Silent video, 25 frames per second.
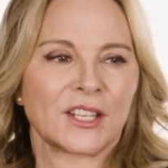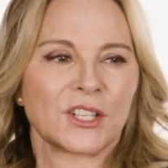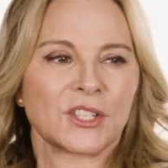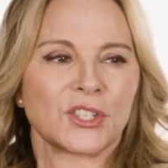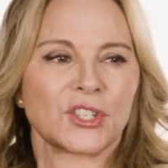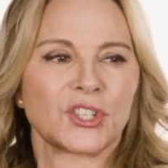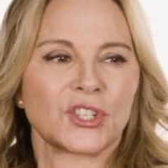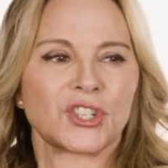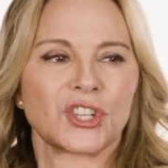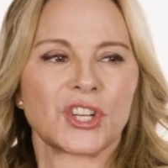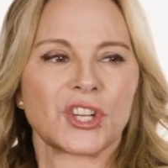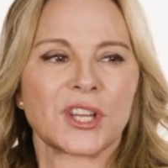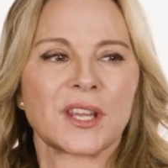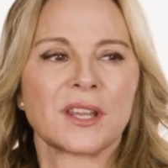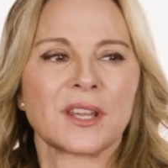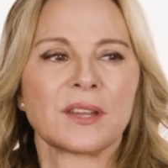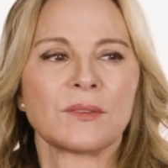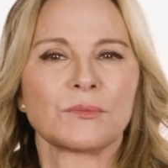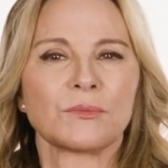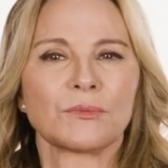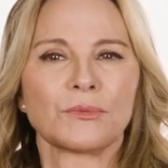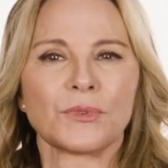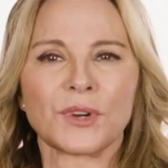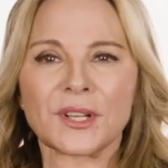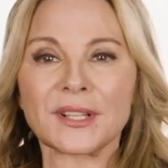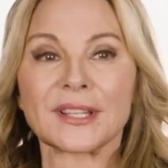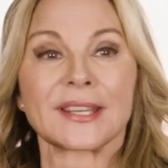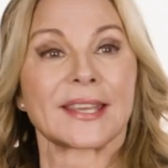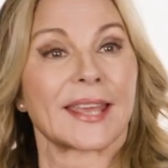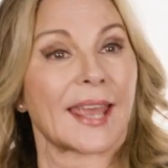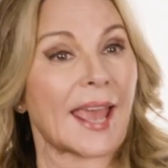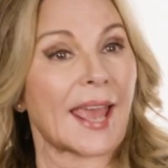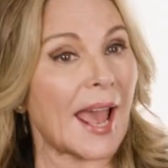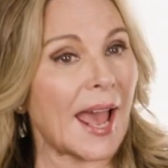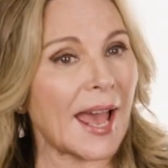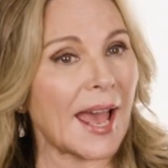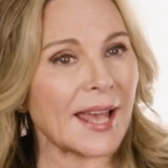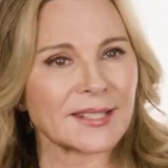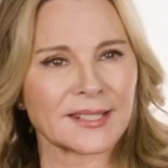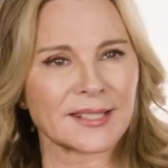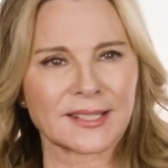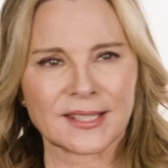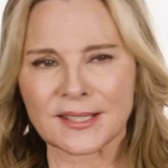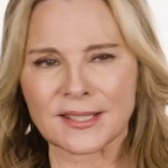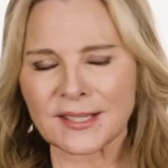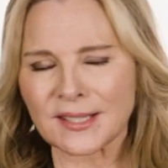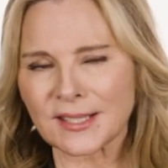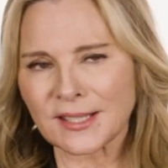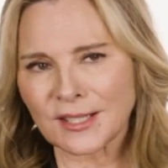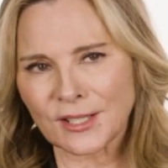She really cast
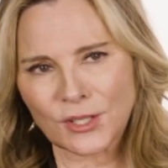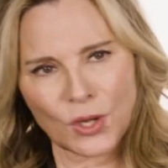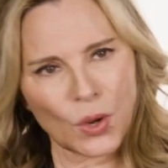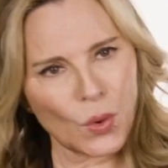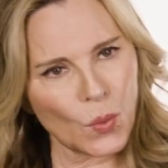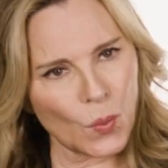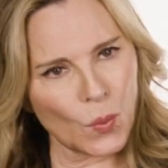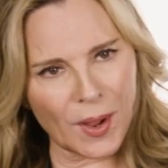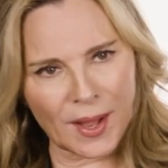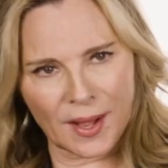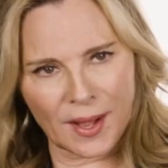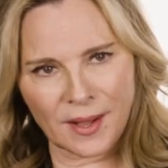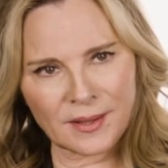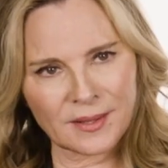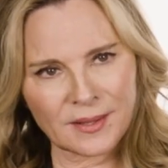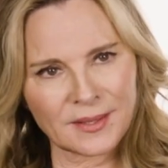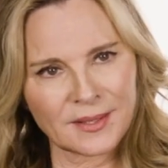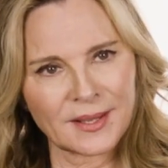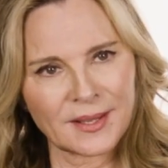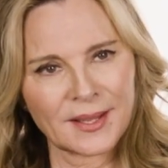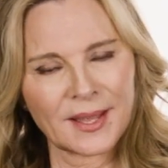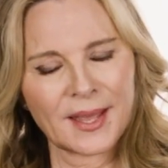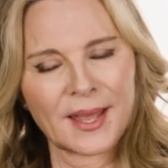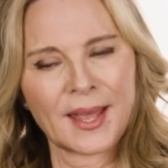it so well.